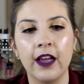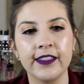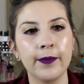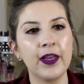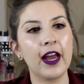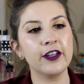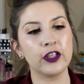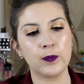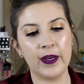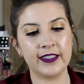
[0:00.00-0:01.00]
Something I
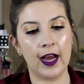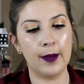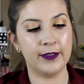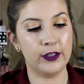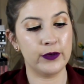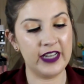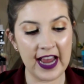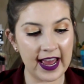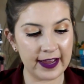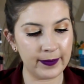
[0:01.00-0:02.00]
just picked up today